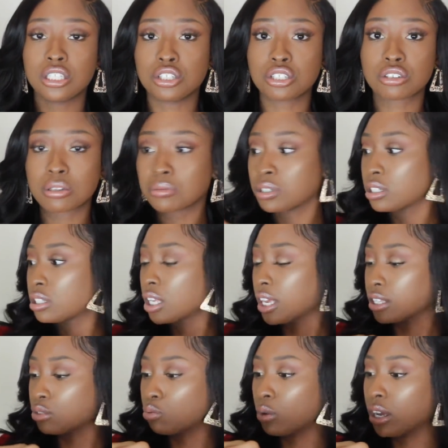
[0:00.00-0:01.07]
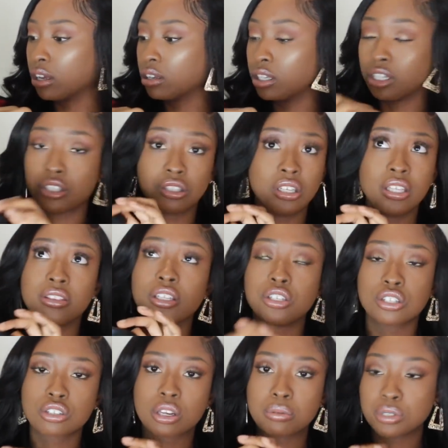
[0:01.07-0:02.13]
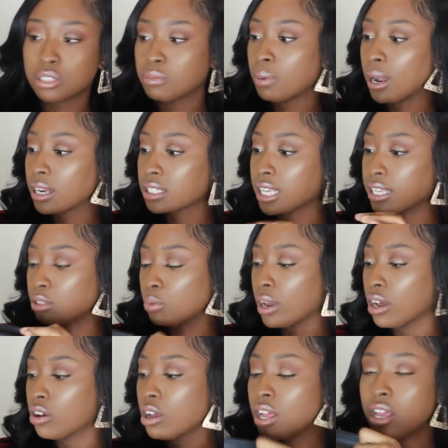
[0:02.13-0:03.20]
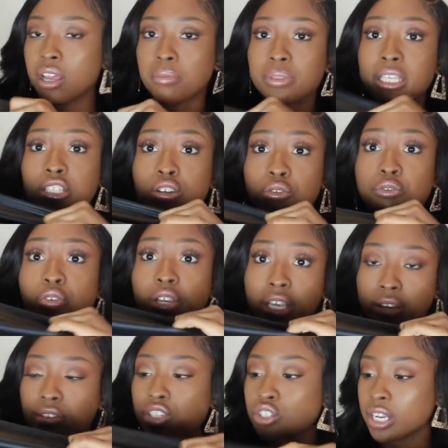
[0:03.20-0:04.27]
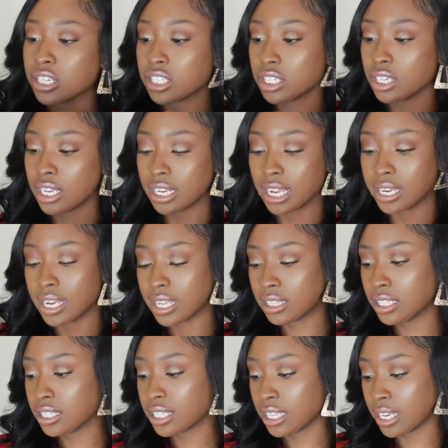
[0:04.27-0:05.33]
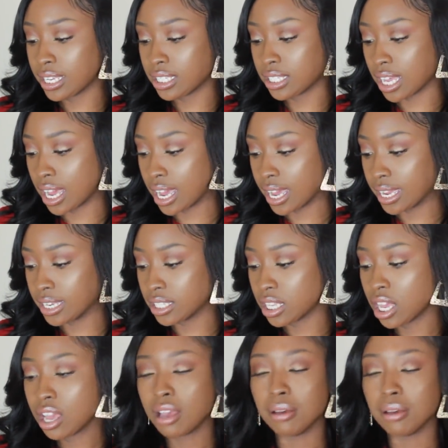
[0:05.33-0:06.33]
in the descriptions as well, in the description box as well. These are very stretchy, and I got these in a size